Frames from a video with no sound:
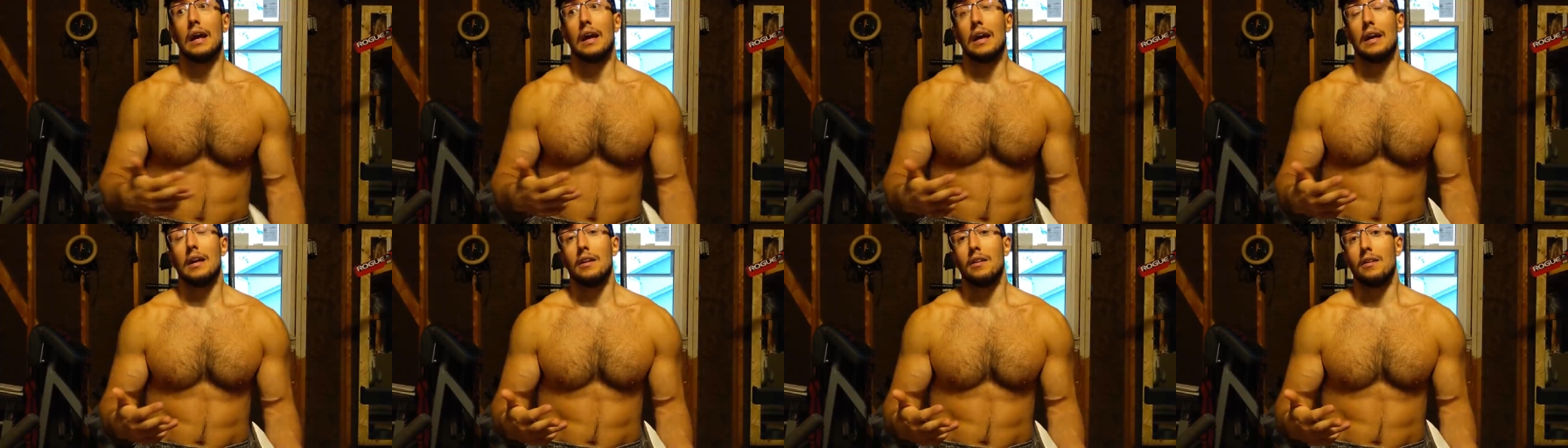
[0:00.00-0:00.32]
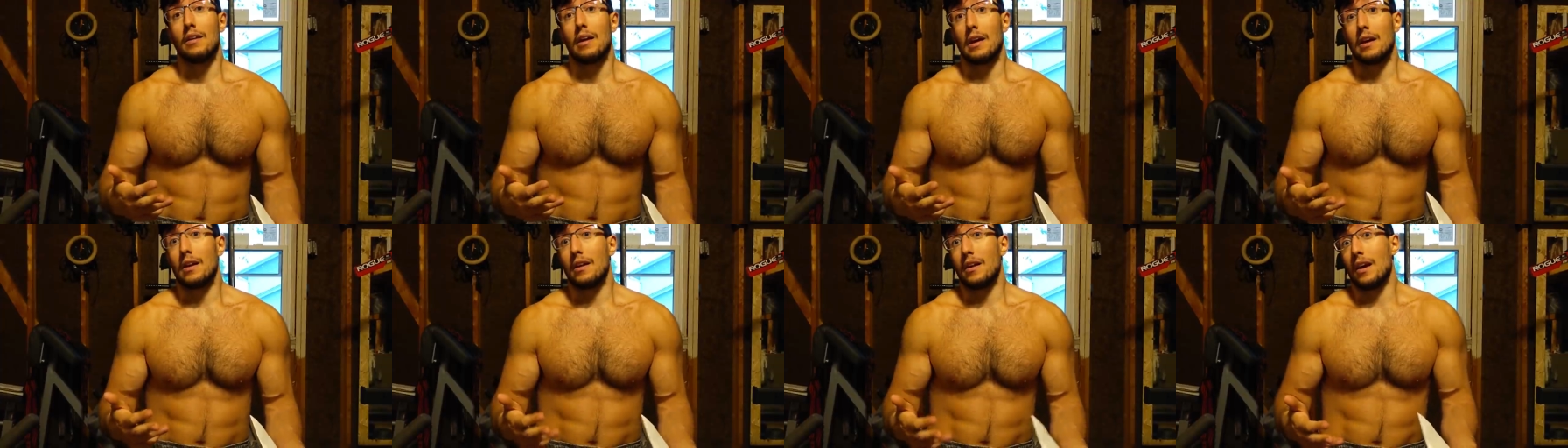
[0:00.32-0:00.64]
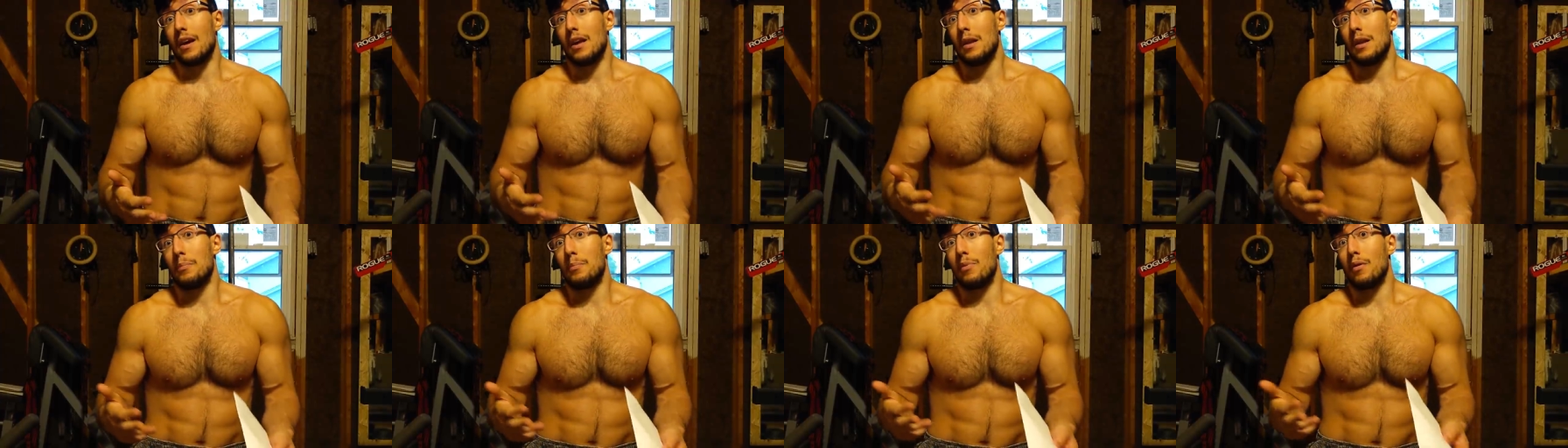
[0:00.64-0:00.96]
and
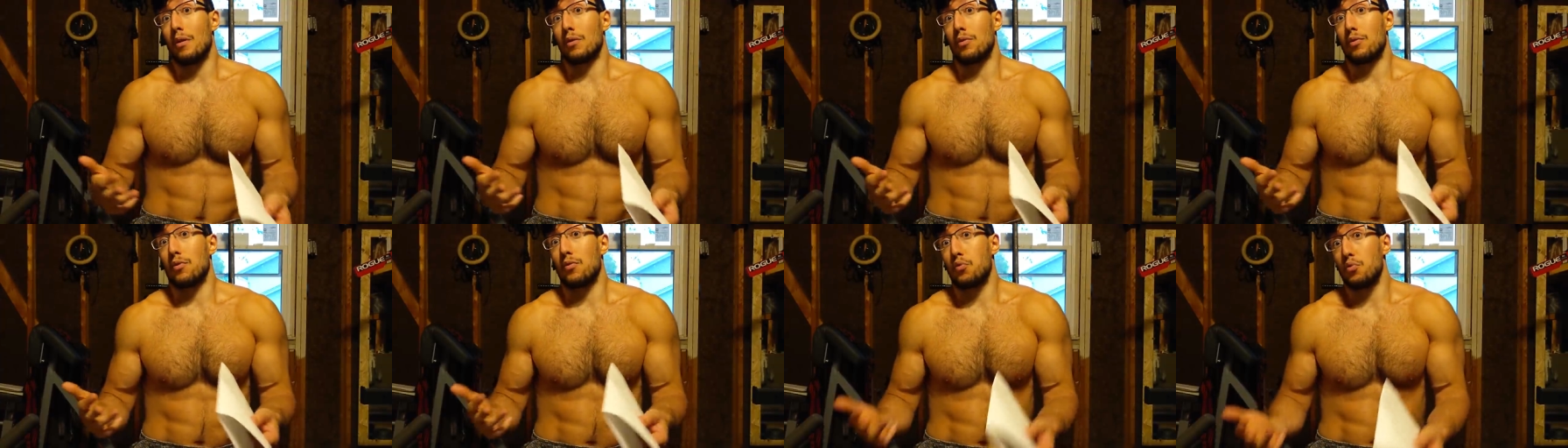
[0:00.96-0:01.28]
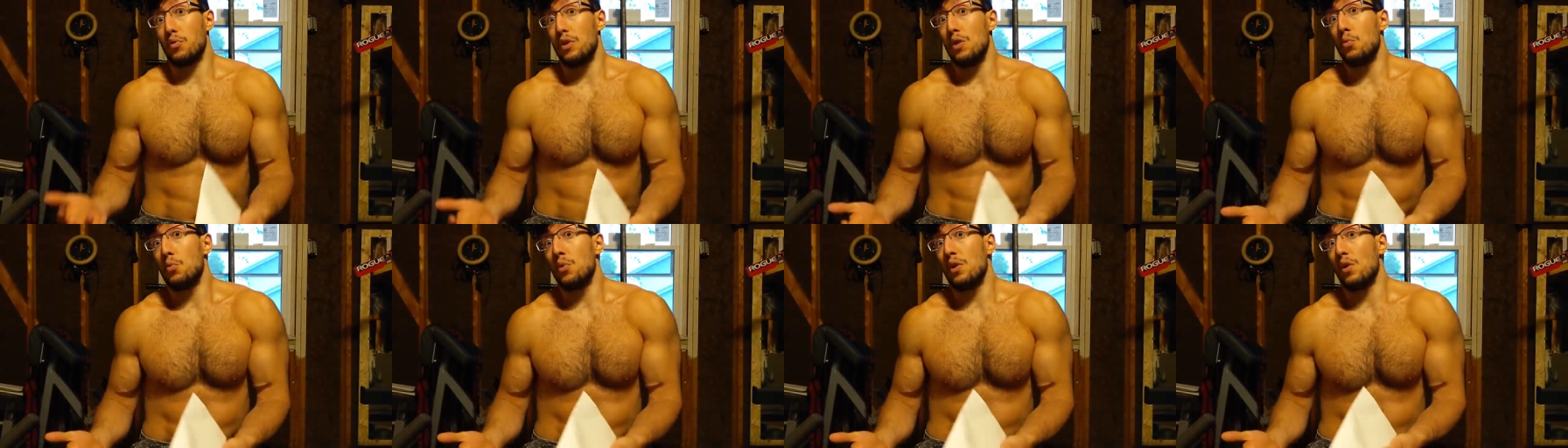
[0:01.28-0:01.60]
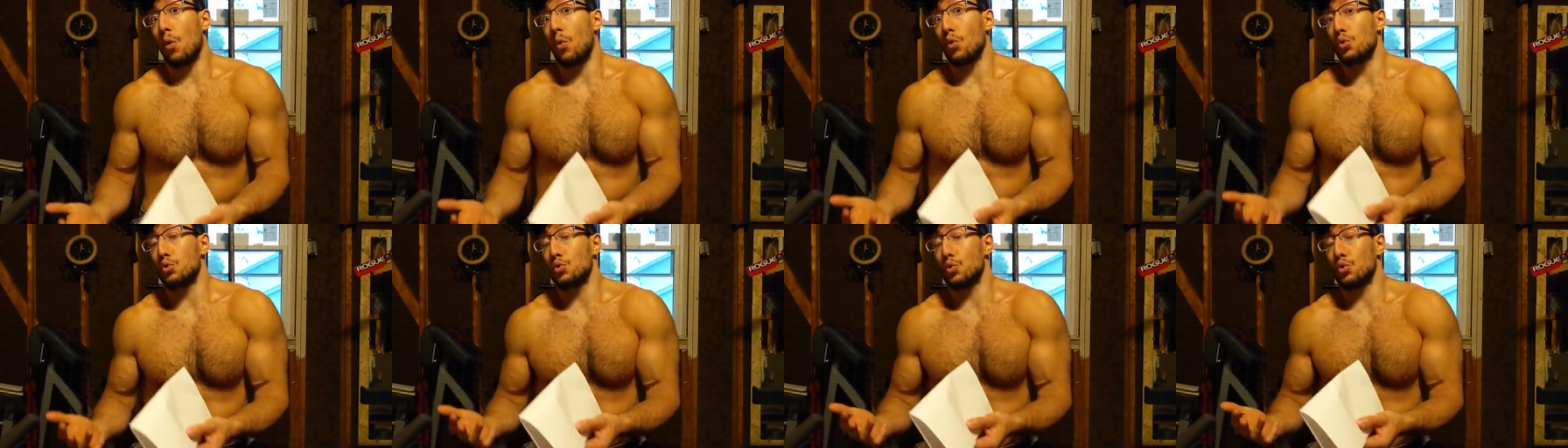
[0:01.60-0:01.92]
then in part 3, we
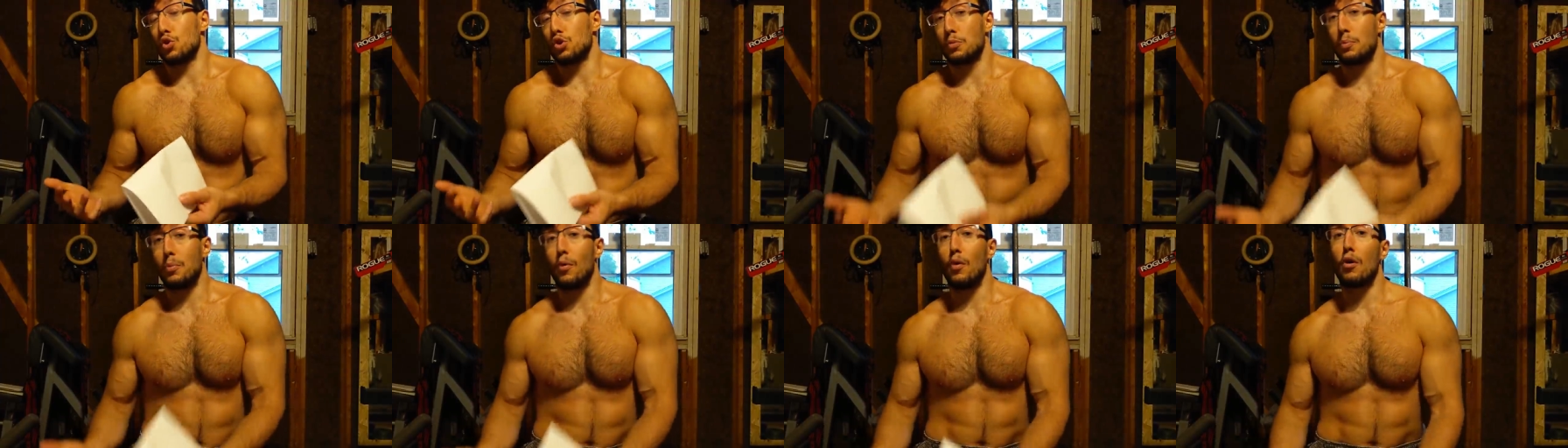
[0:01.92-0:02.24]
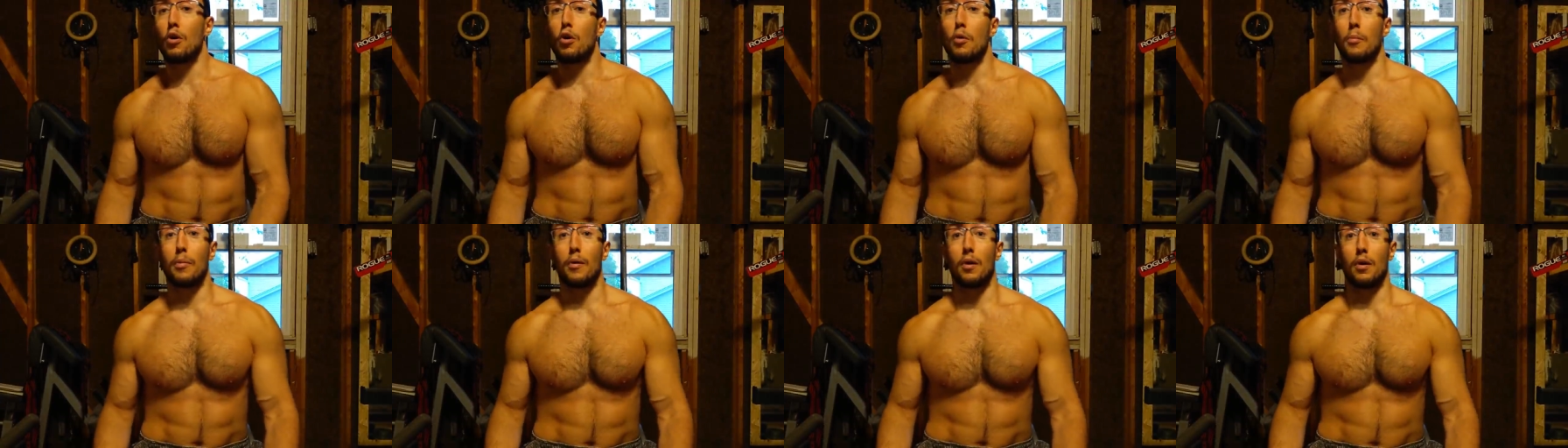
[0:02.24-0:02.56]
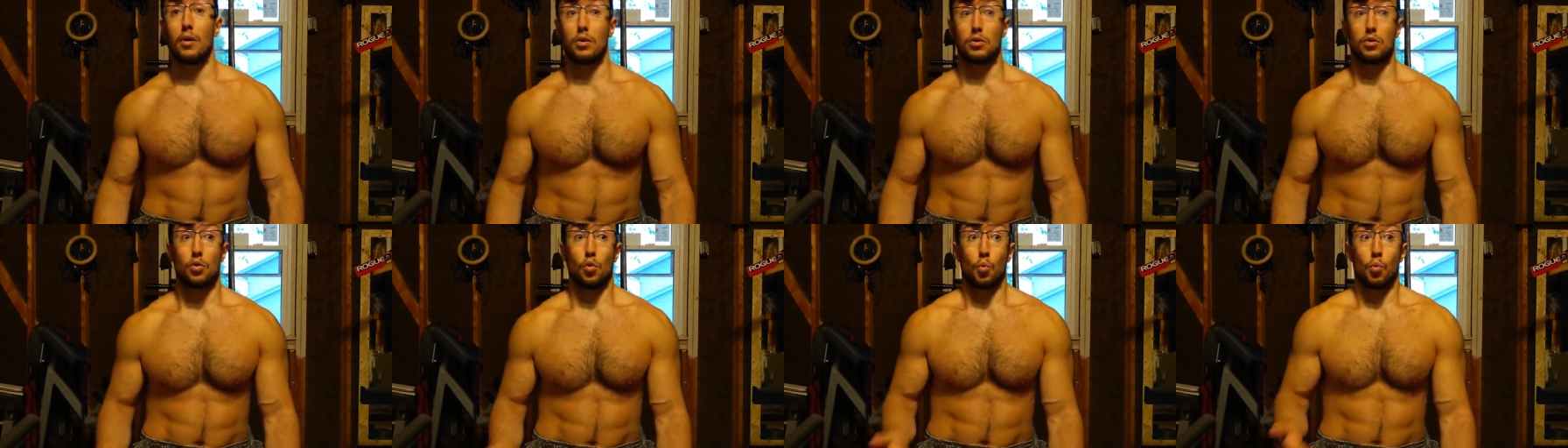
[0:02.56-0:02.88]
also spoke
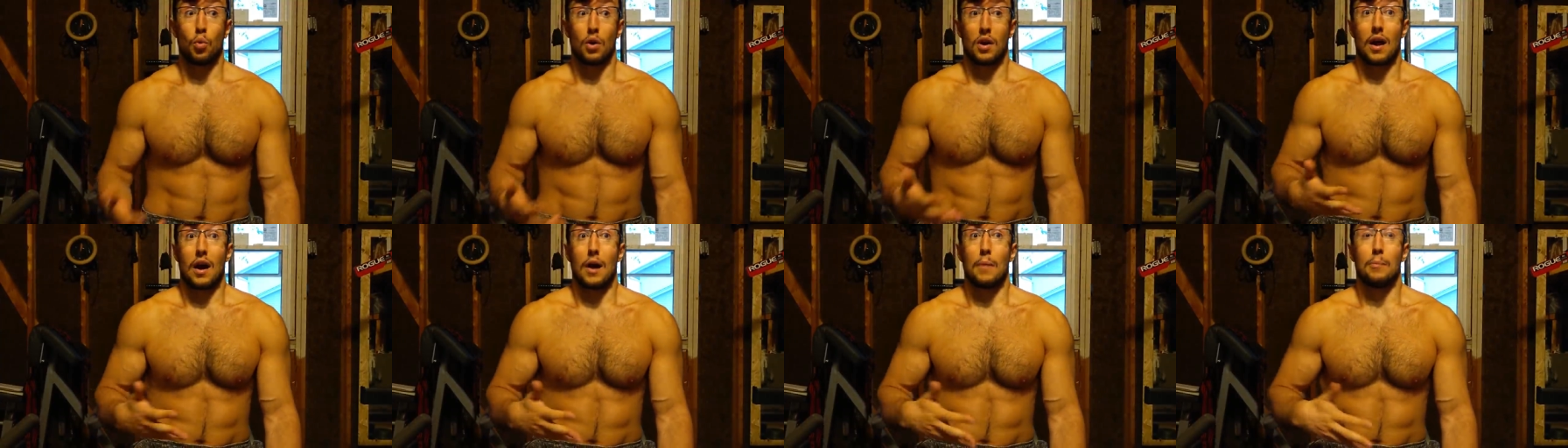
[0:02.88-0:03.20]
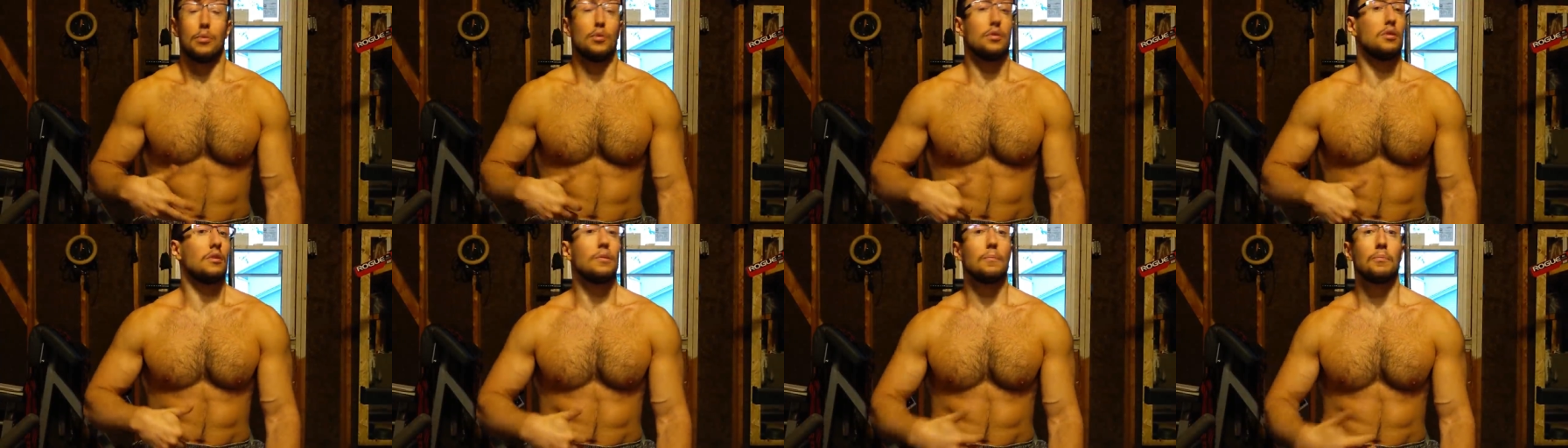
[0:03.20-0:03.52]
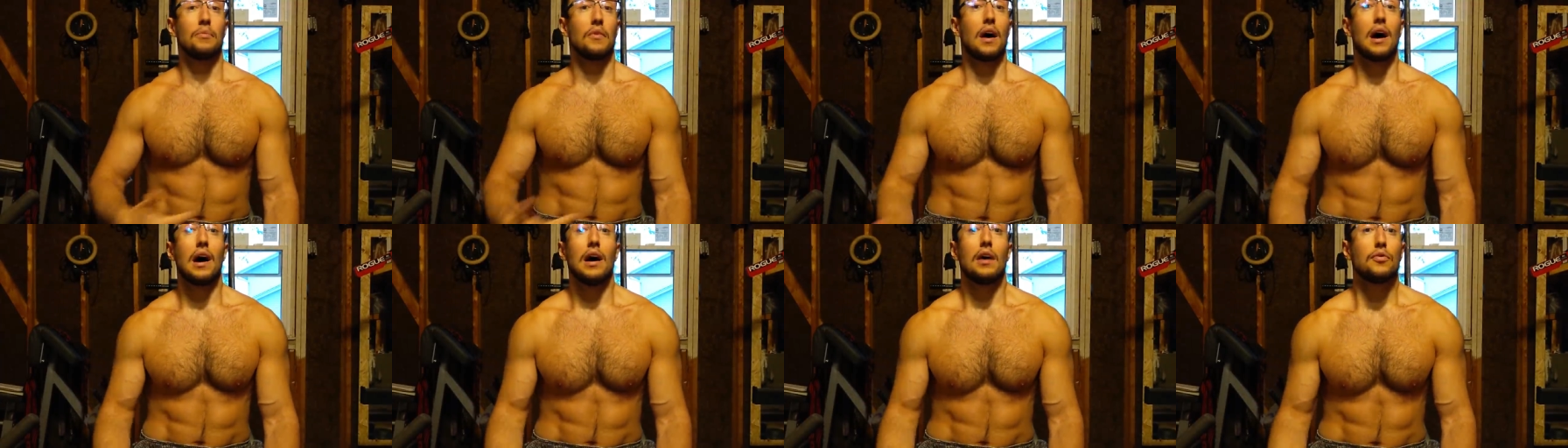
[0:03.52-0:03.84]
about what happened
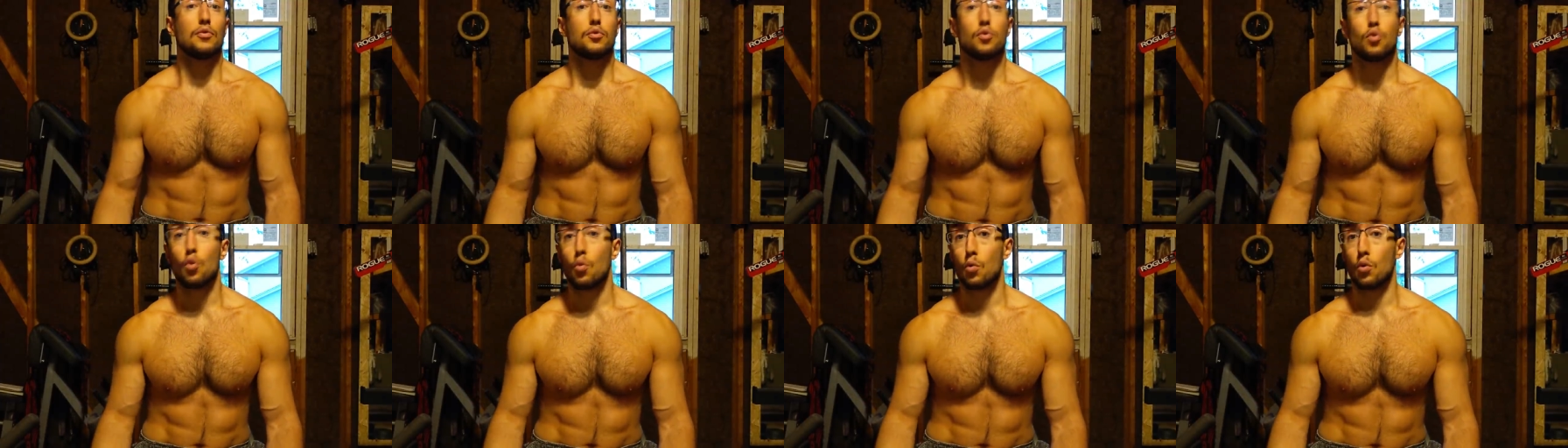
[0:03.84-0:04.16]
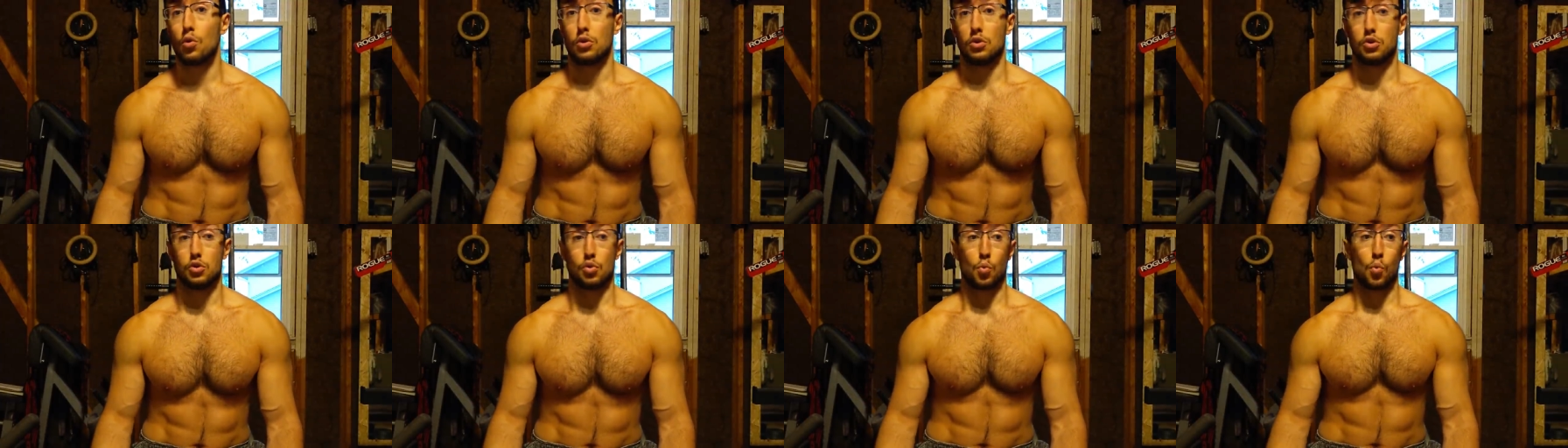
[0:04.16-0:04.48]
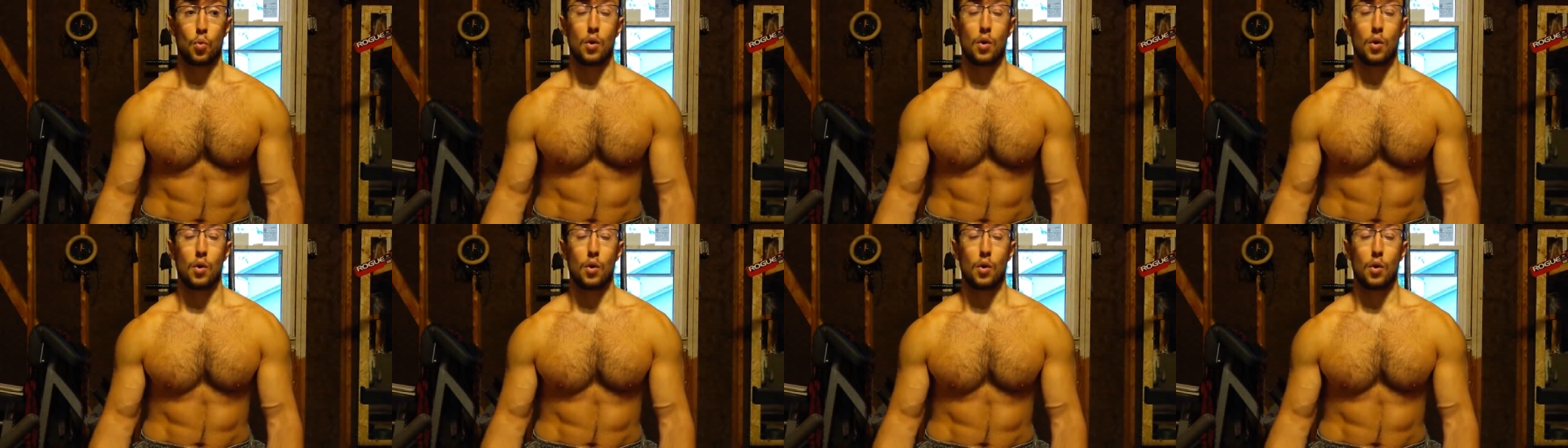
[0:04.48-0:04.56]
afterwards.